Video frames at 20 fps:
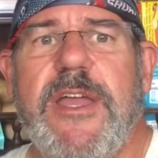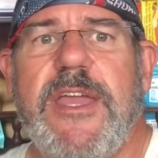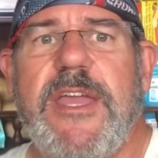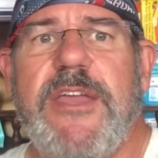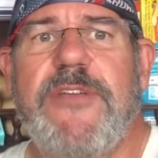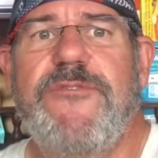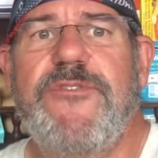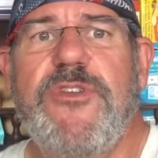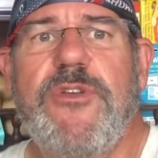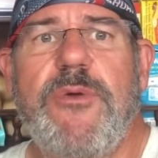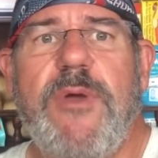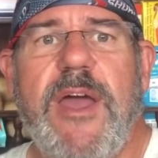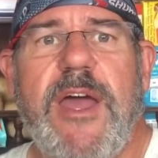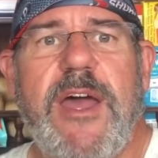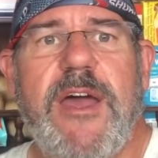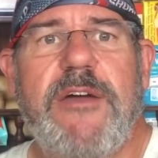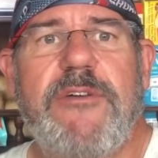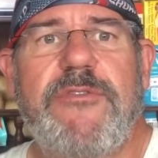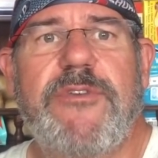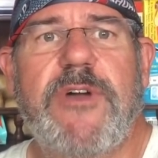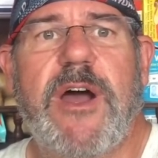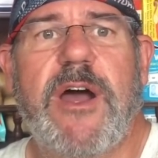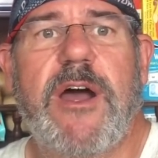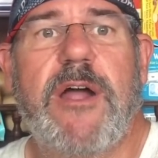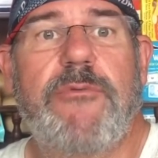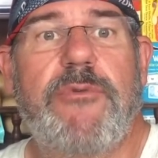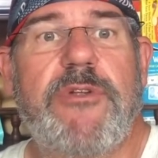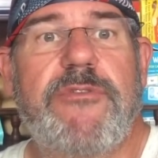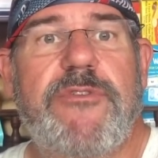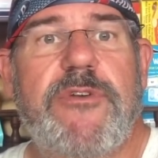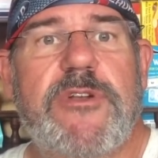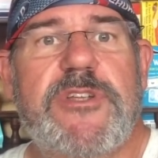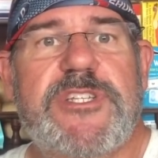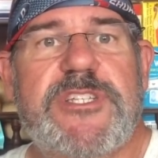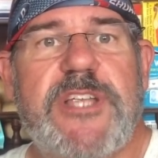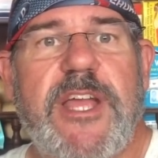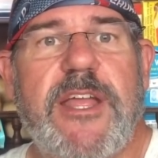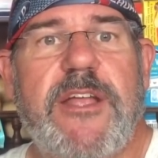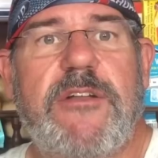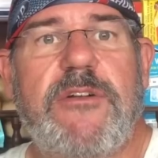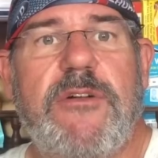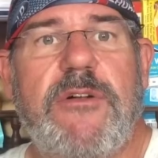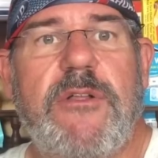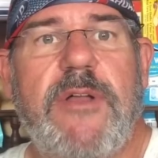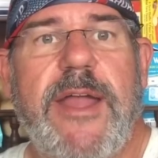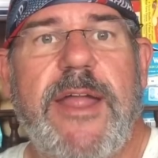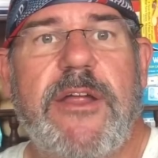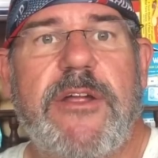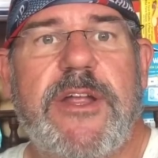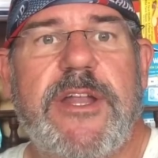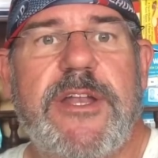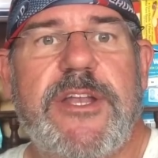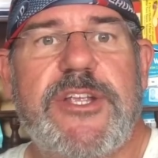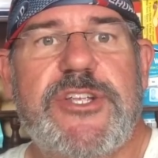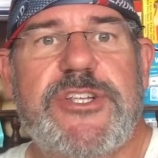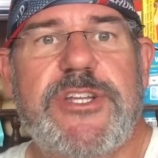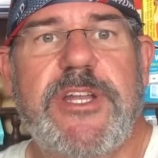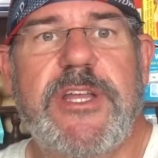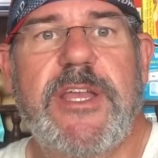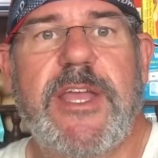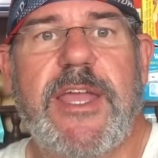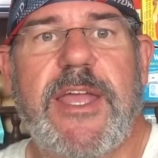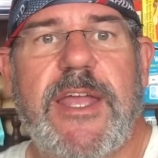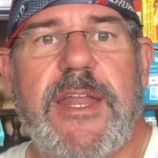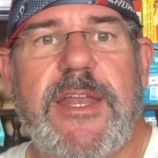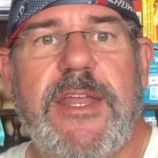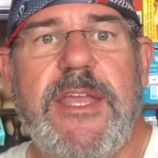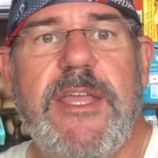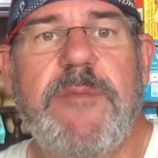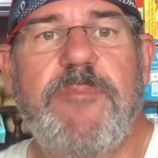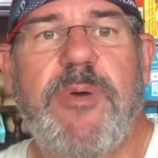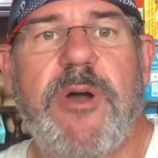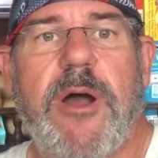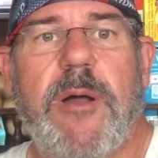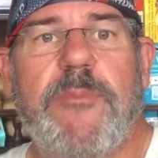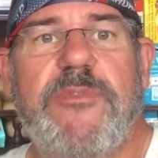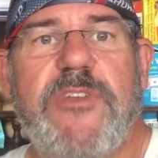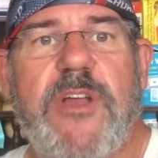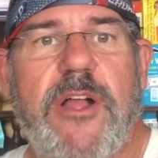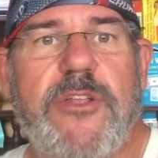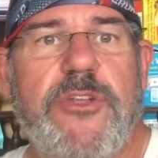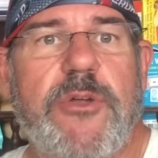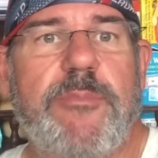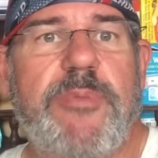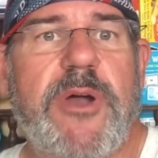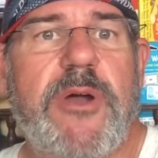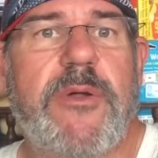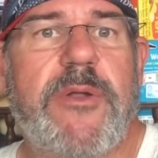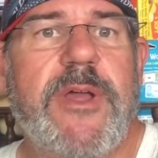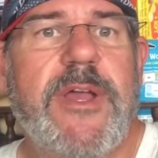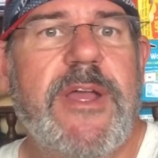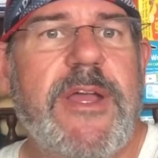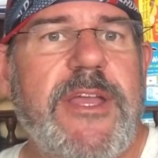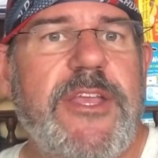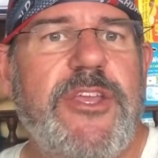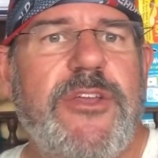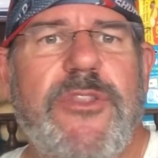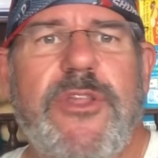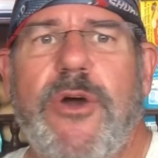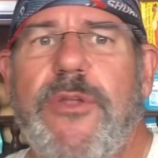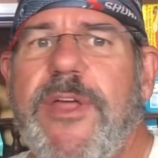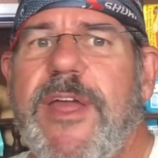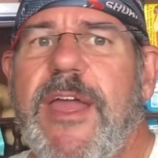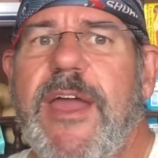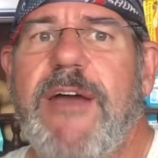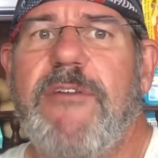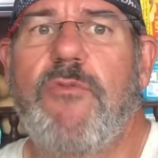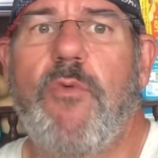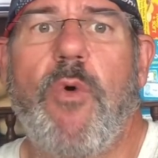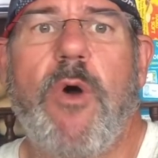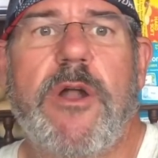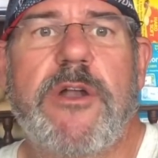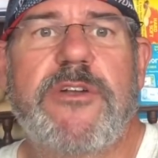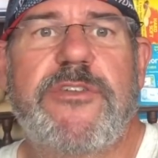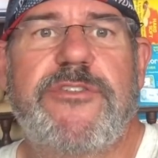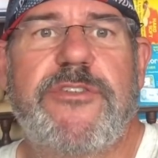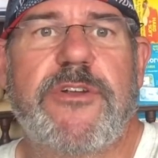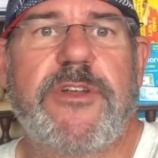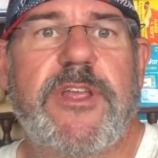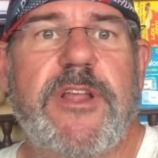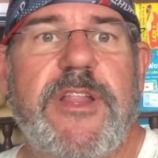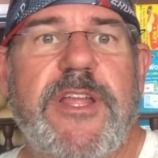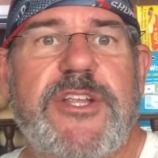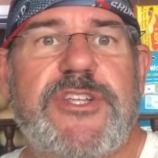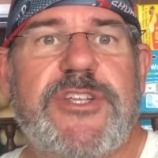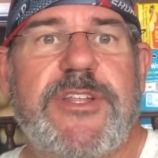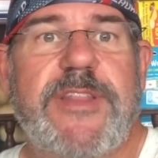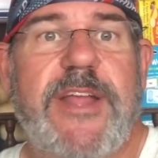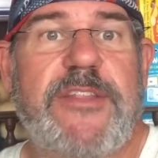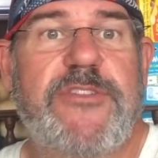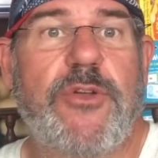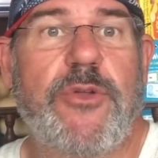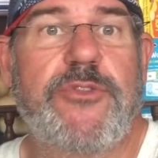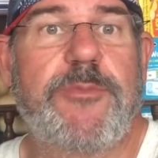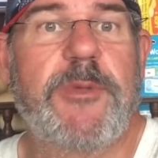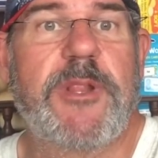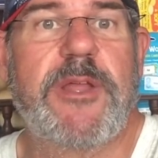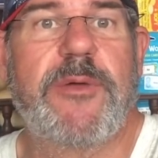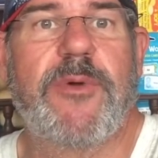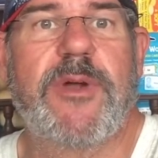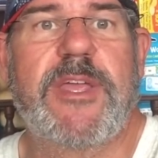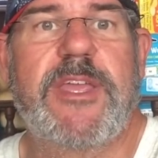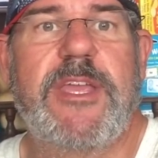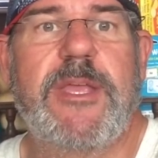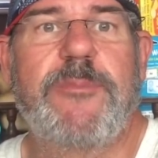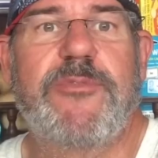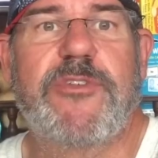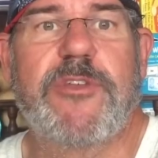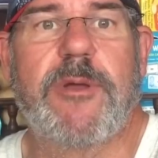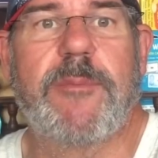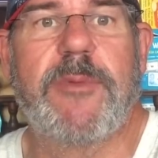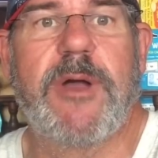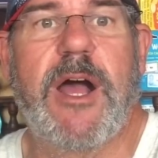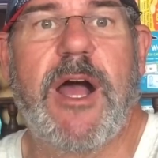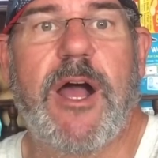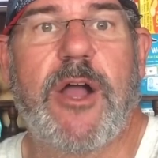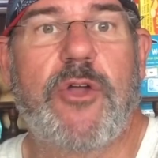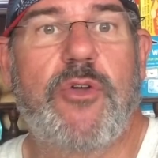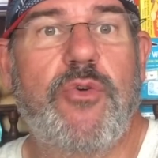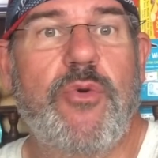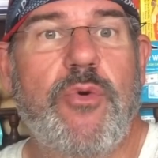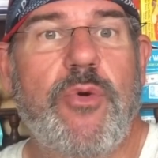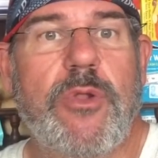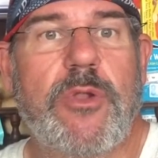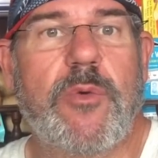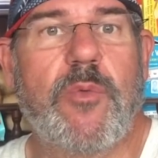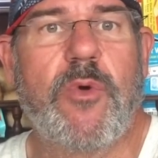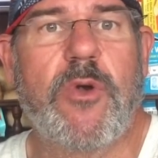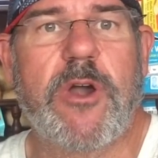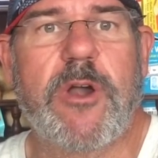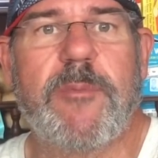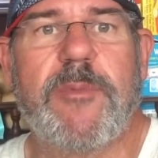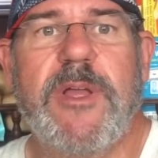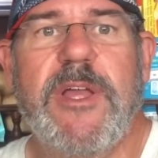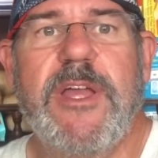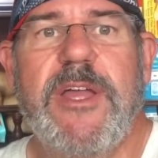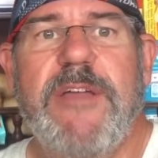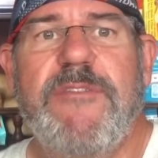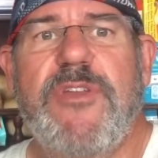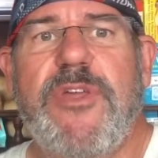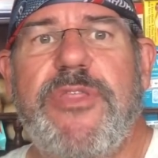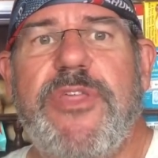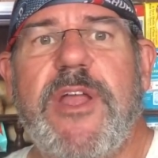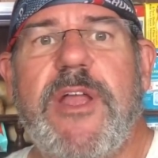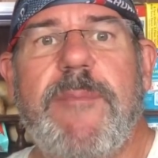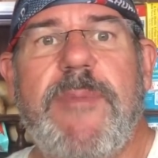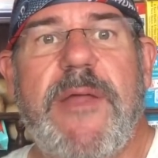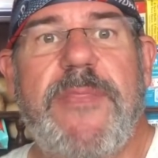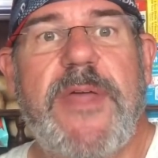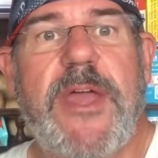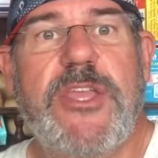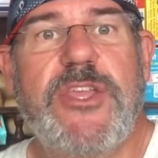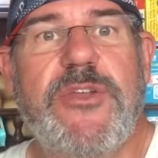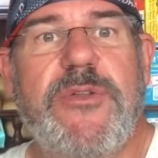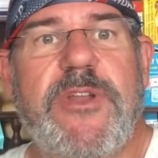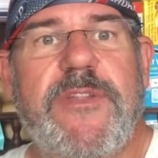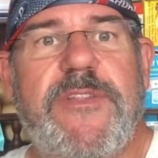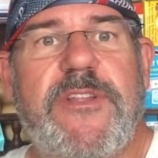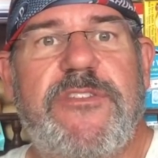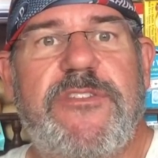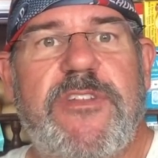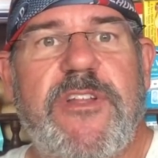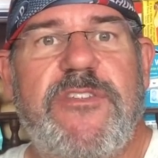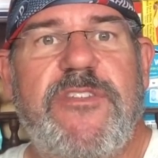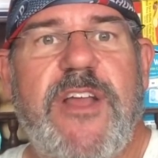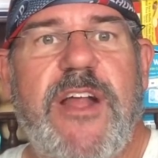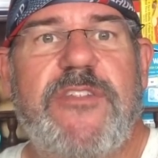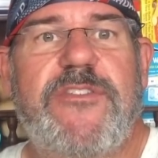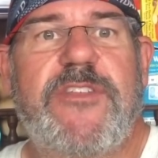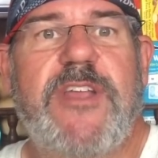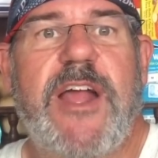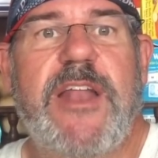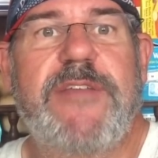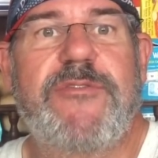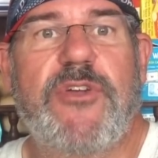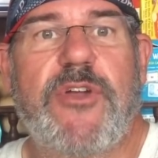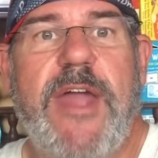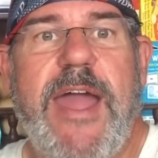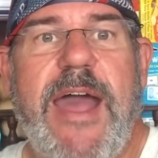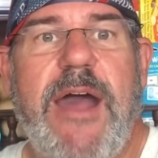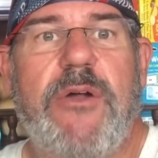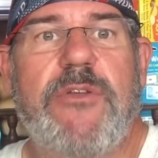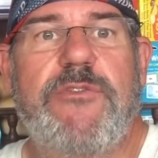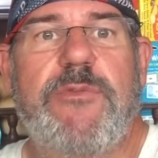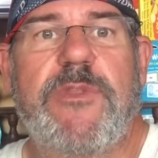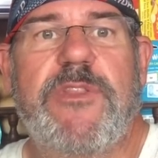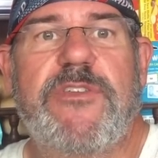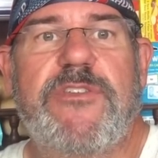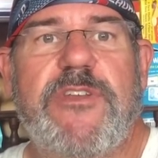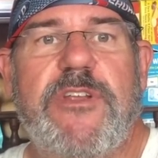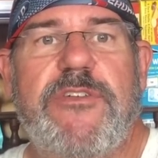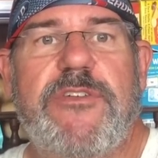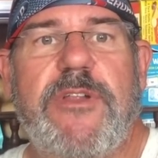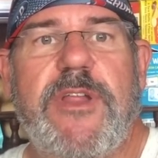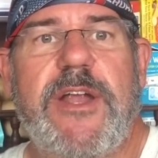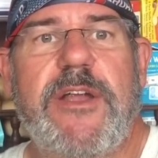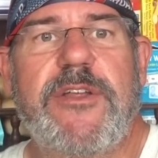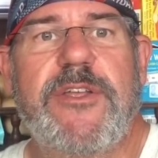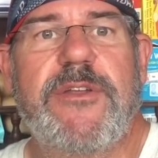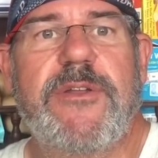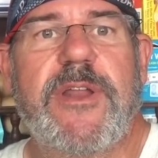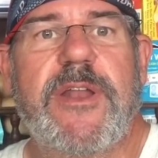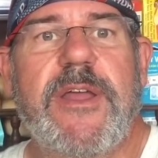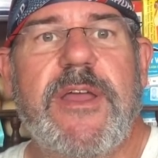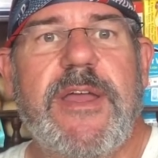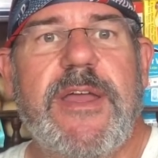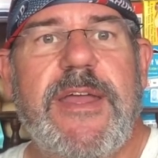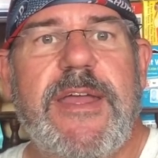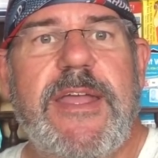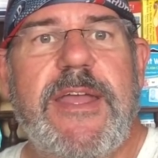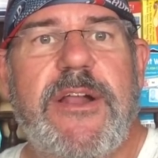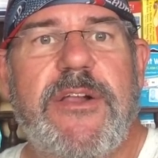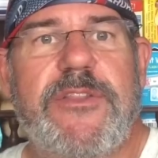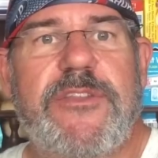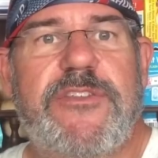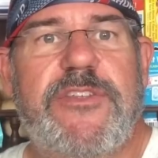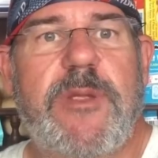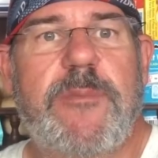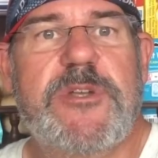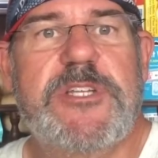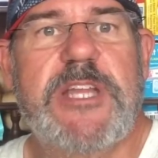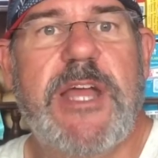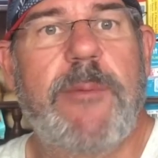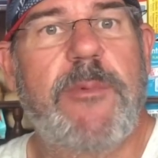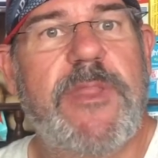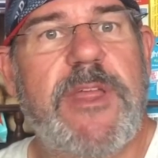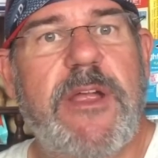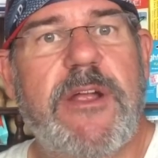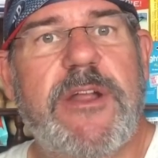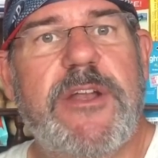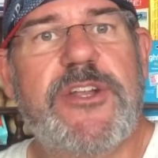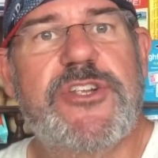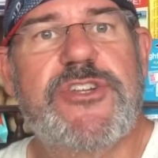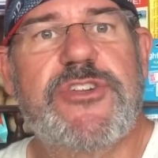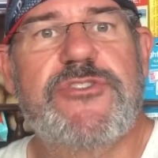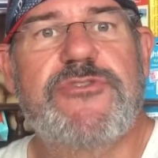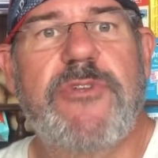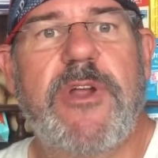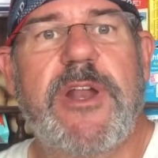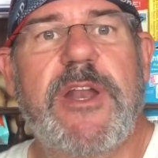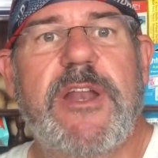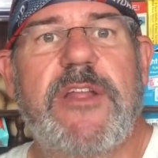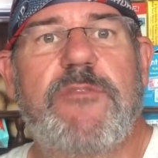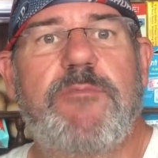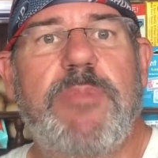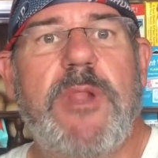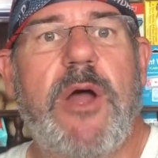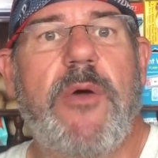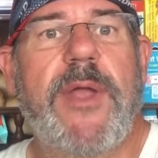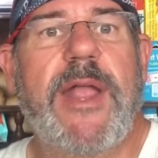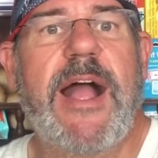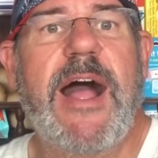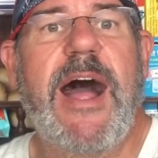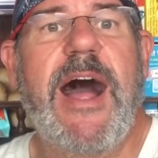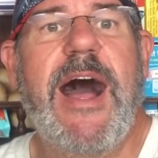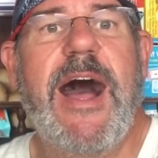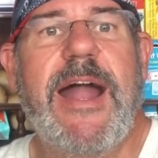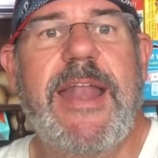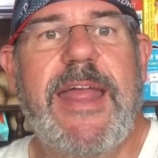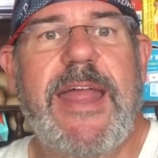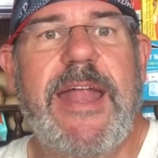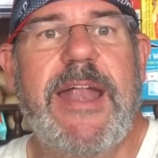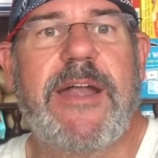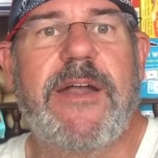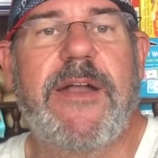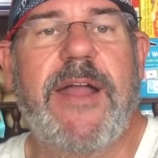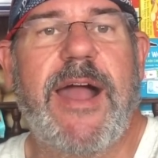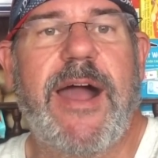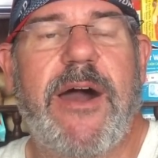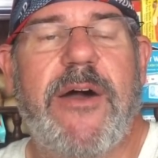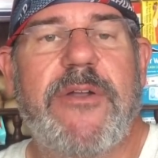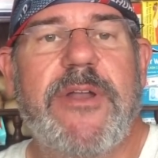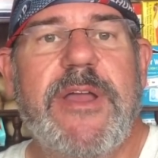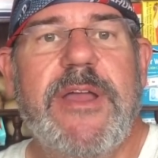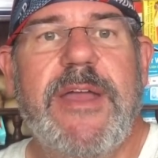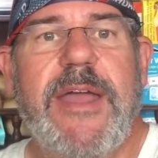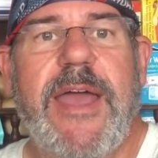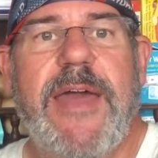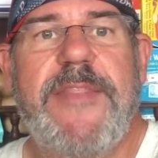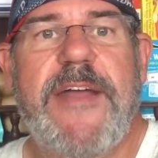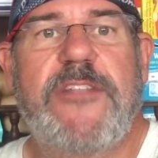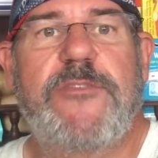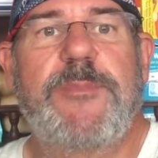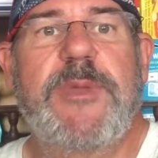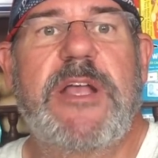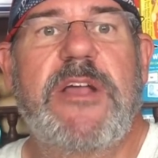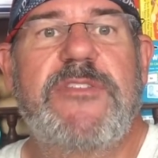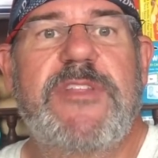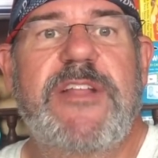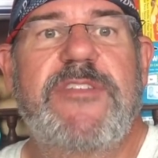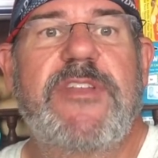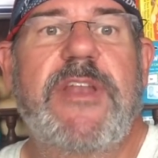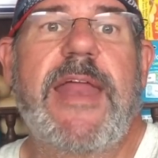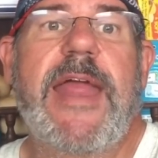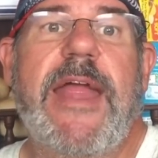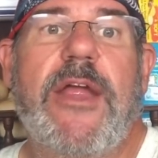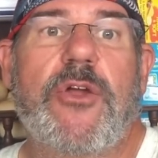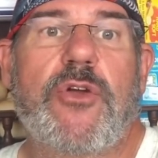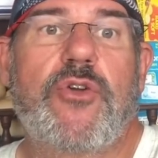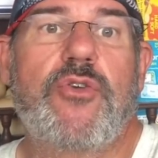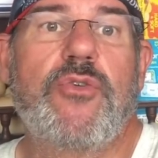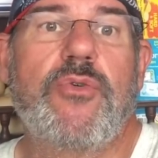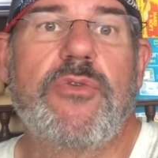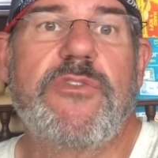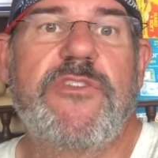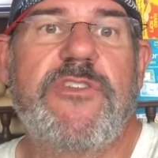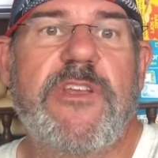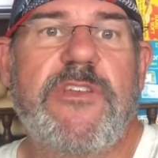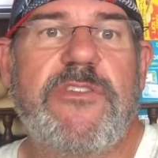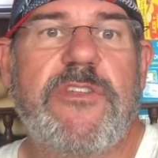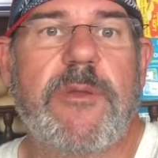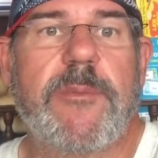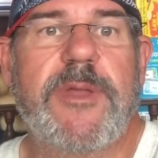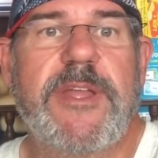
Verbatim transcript: If you have reverse cycle air conditioning and heat pumps on your boat, you'll know they have water circulation. That's ultimately what keeps them cool or warm. If you think about that unit that sits outside of your house with a central air unit, you know, in the summertime when the air conditioner's running, it's blowing hot air out. And that's because that's an air-cooled system.